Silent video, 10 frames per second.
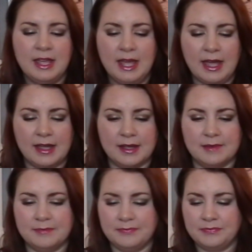
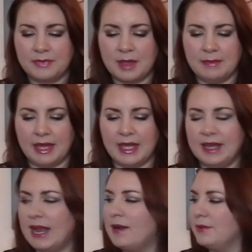
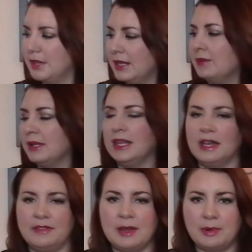But I really, really
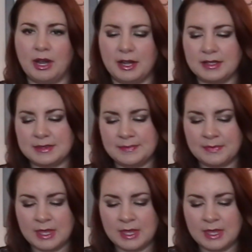love that product.